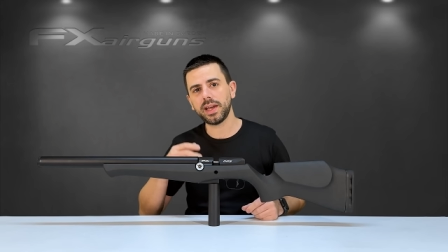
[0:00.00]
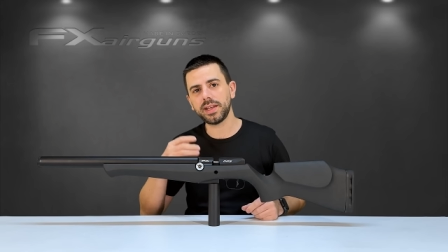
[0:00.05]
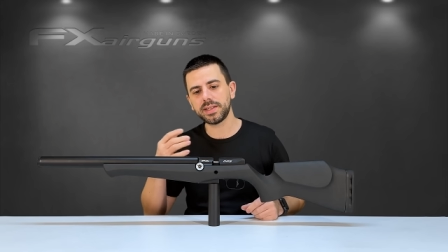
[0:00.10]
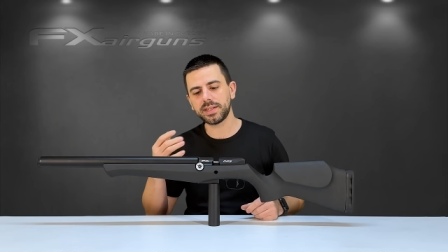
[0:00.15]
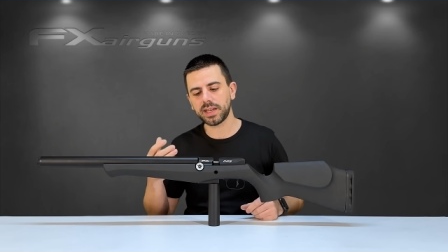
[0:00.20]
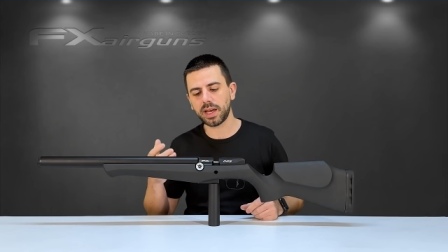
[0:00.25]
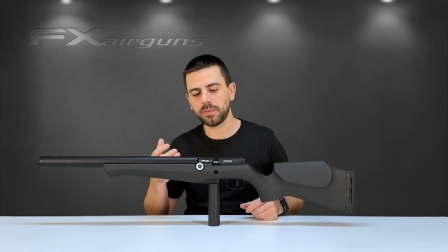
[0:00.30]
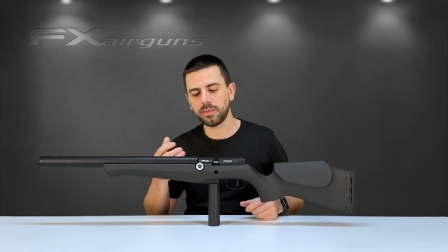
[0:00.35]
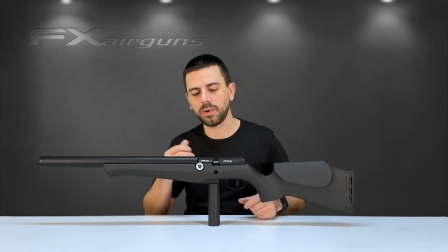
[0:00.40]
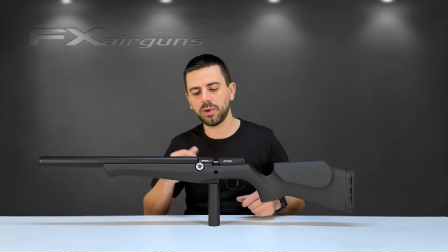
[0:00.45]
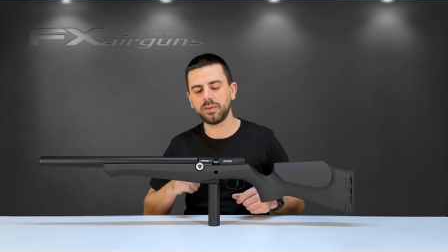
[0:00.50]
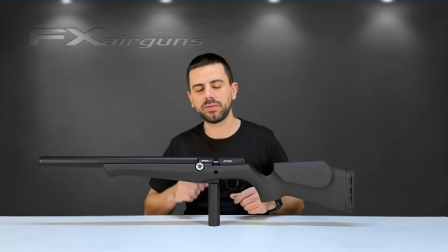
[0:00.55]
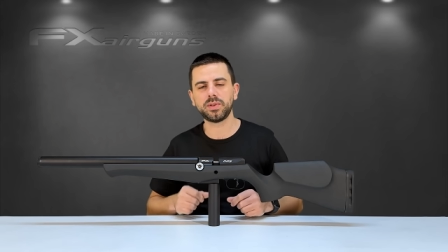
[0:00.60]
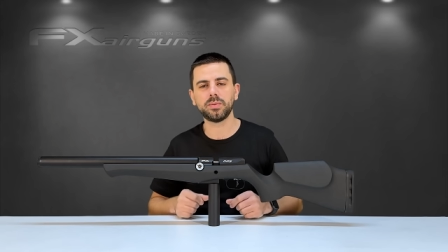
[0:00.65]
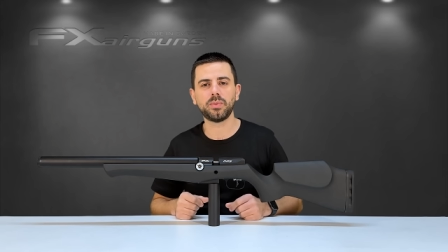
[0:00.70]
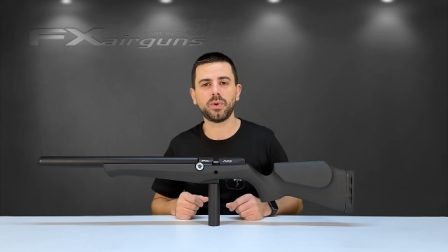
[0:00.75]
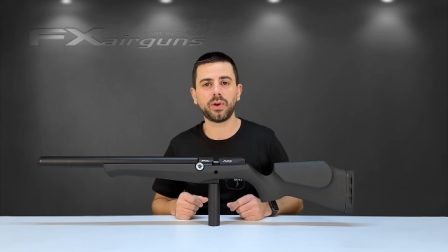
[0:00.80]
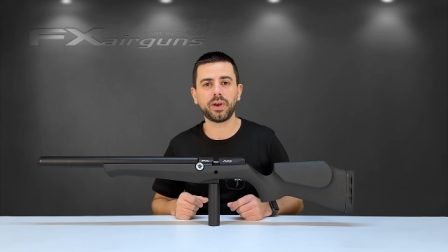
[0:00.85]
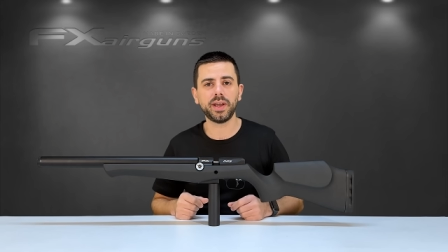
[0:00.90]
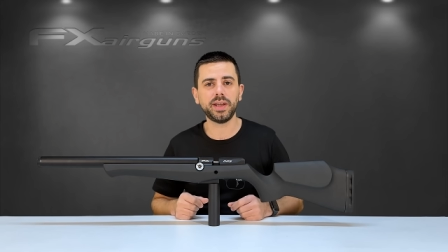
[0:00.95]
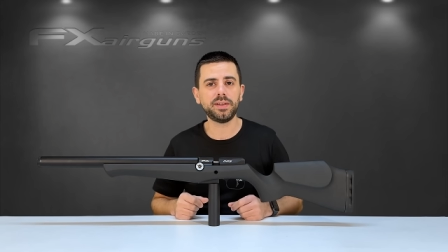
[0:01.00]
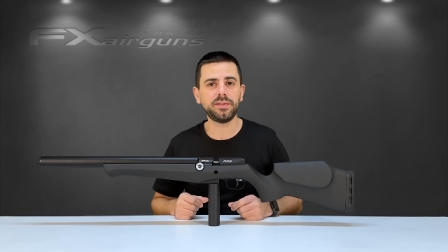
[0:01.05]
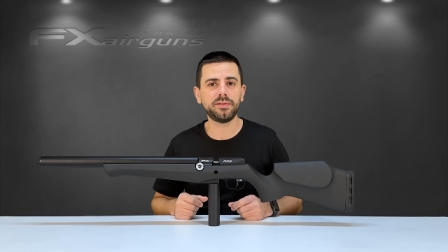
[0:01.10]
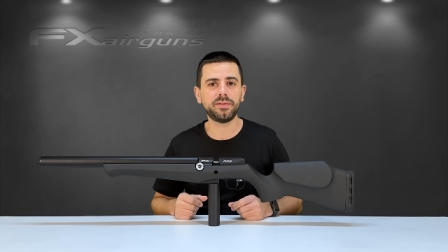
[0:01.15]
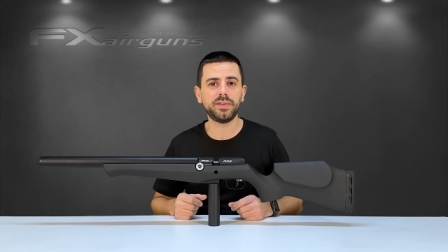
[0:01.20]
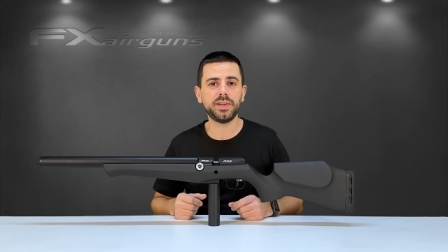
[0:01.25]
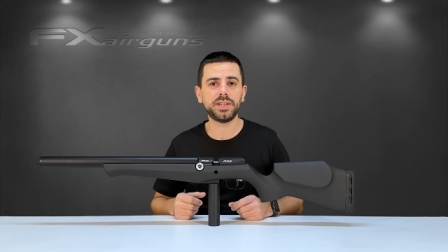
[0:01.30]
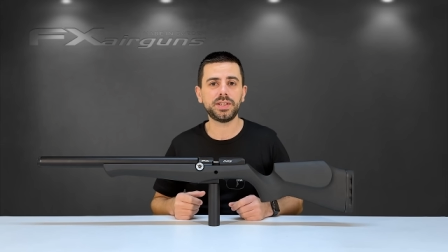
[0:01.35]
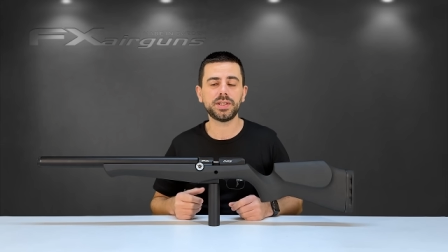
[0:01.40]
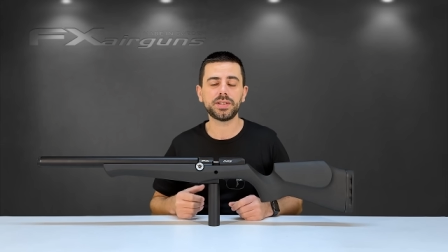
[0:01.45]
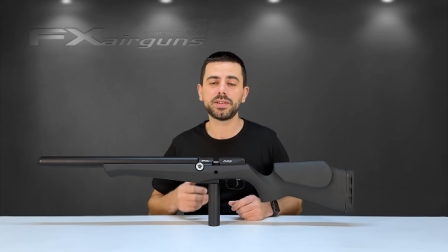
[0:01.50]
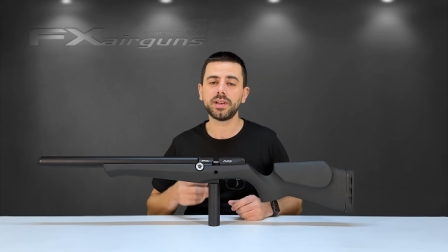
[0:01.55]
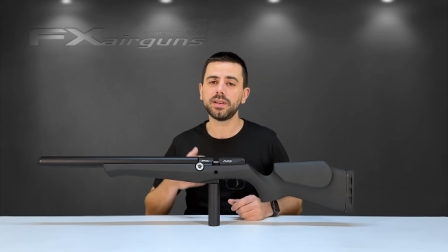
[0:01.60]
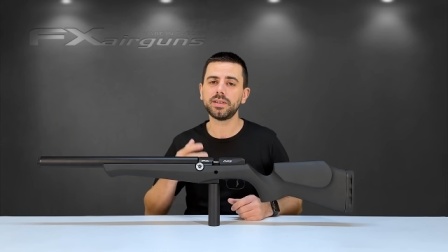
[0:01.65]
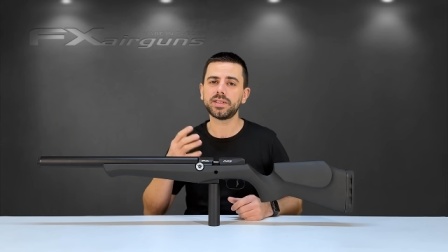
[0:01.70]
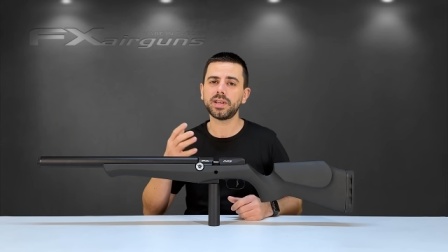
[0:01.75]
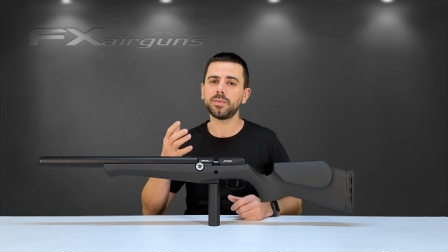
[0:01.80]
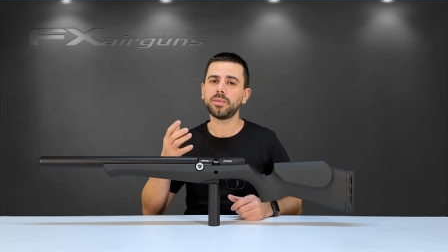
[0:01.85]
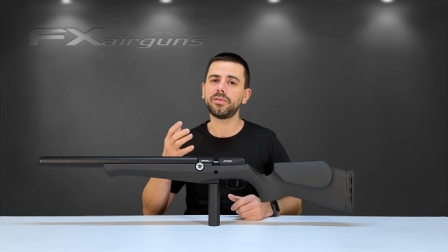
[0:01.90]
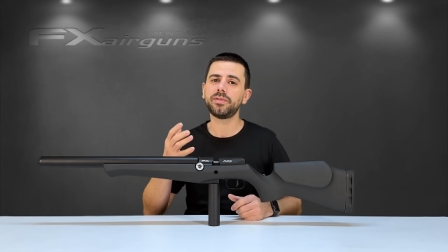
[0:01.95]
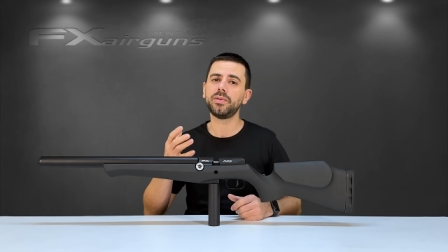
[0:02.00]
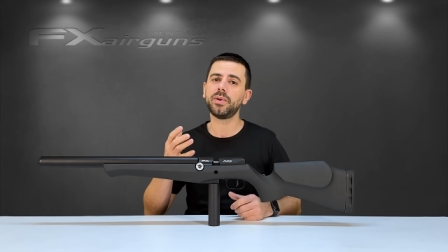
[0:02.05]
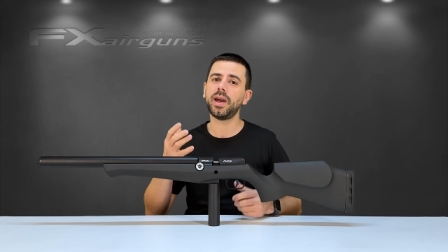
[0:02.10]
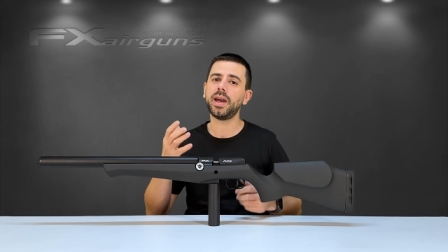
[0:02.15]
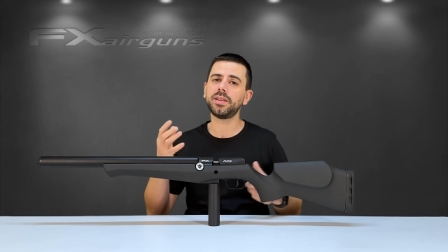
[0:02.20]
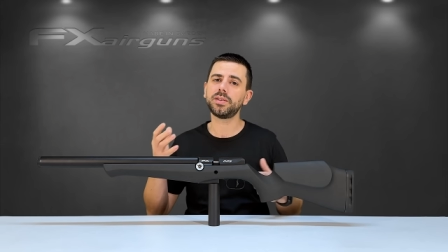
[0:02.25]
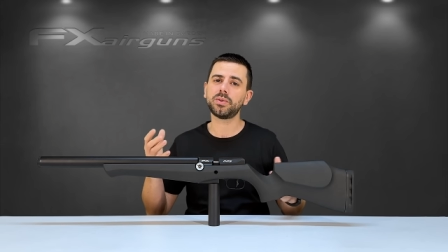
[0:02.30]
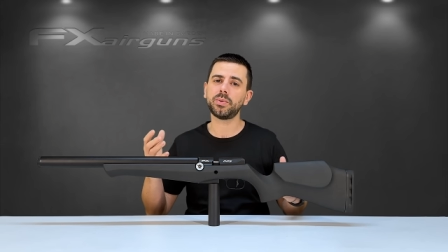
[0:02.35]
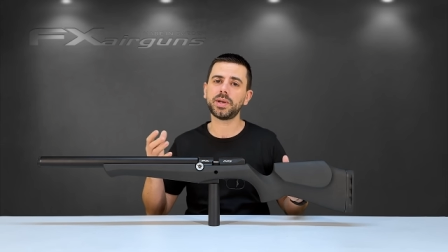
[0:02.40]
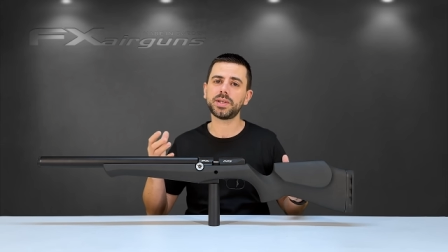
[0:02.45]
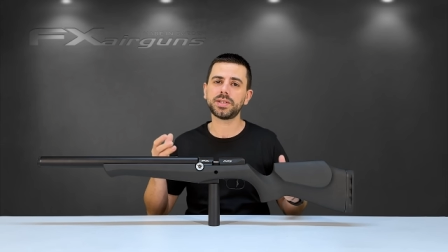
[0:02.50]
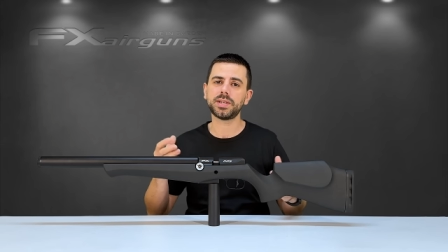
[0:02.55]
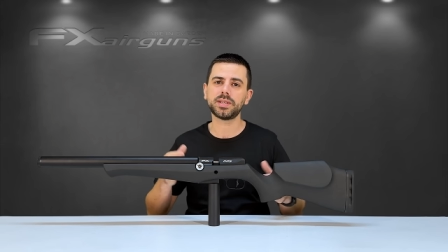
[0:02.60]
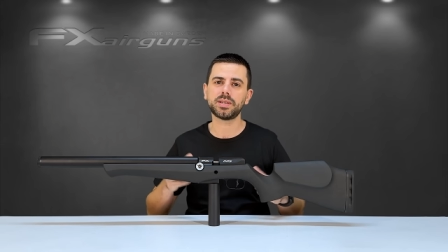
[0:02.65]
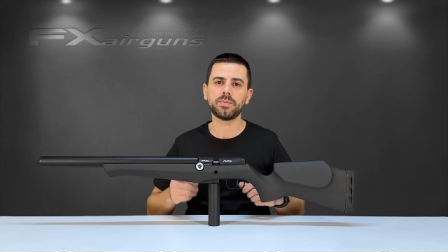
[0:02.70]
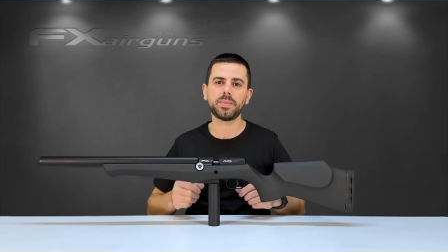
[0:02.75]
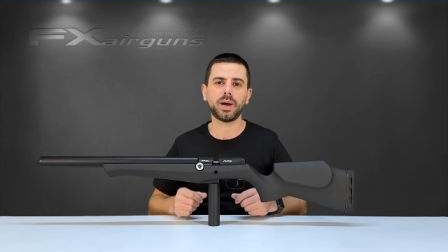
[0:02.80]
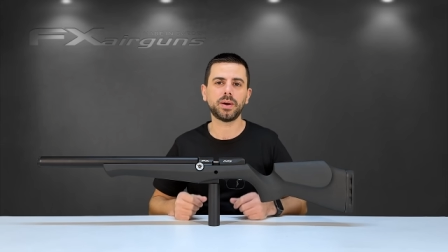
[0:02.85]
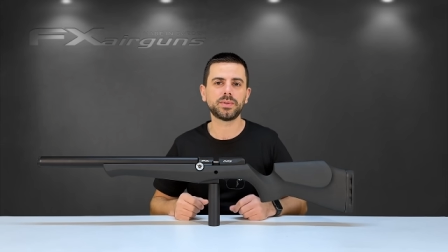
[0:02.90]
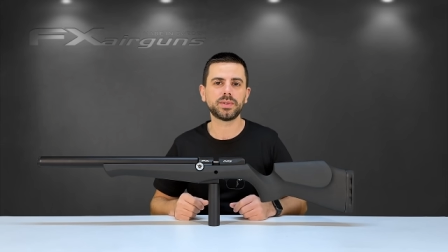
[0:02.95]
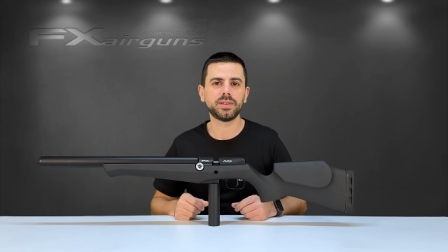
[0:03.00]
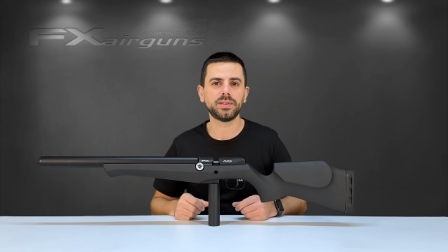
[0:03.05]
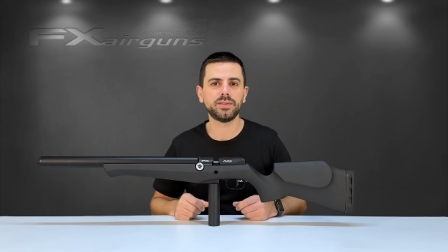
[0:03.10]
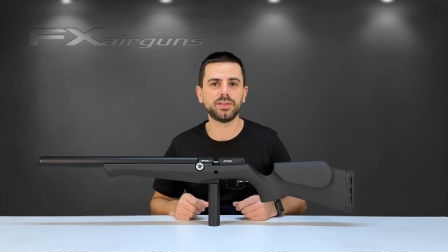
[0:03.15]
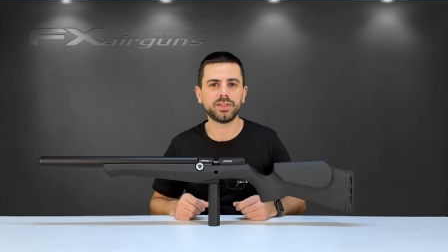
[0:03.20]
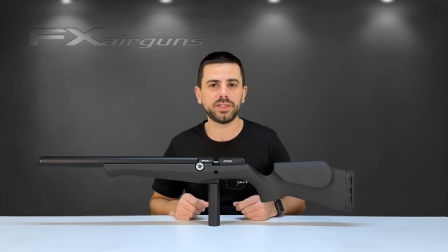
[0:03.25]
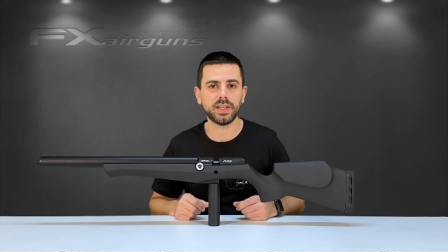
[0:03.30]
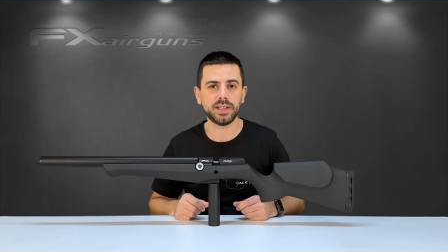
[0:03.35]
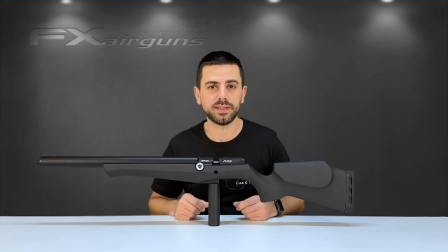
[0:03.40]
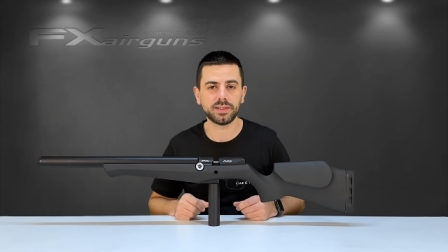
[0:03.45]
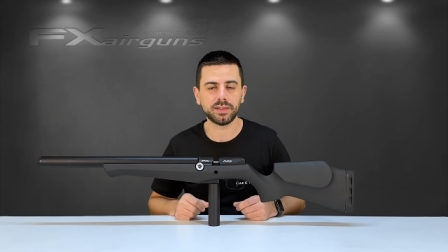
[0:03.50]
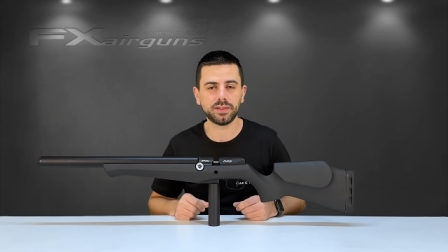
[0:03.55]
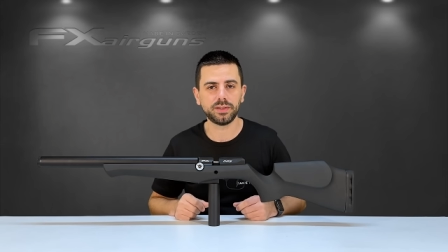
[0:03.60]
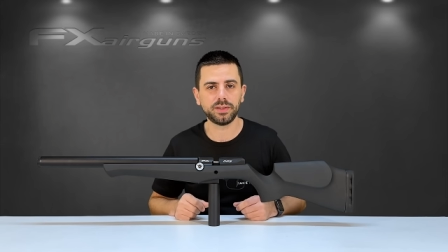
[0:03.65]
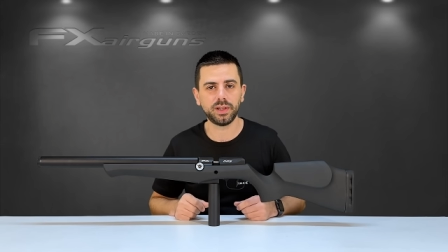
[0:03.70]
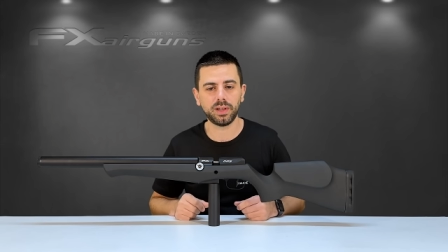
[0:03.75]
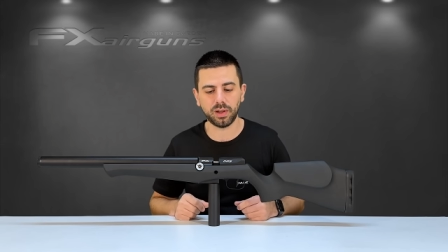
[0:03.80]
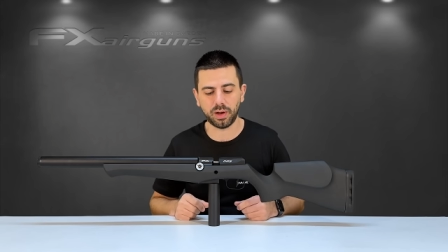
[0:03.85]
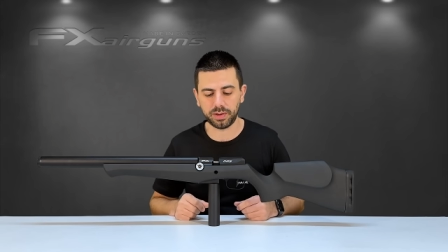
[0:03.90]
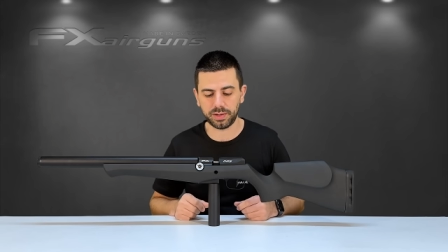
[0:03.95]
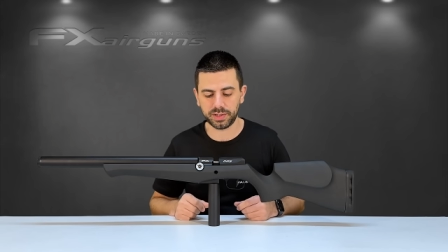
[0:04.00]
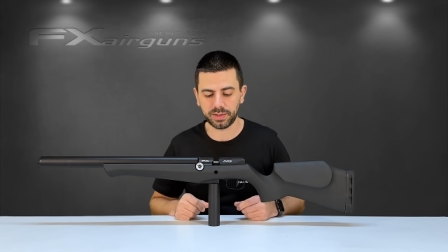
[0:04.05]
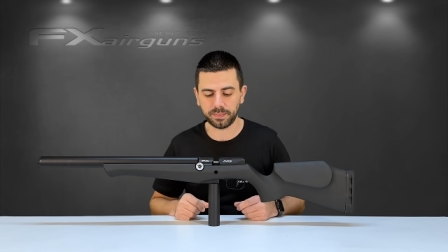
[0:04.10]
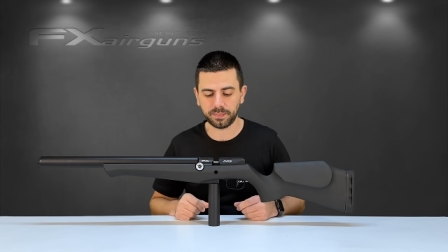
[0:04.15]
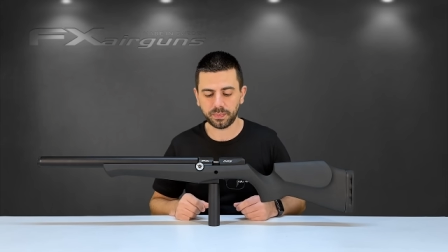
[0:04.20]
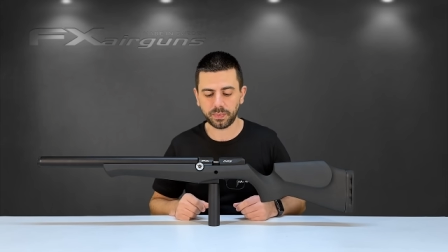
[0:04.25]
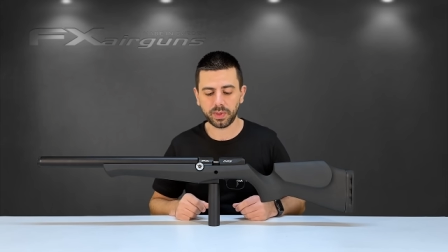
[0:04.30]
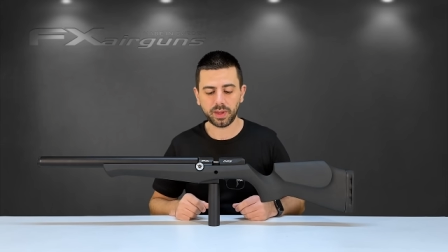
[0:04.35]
and some of the more hidden features some of you had questions about since the launch.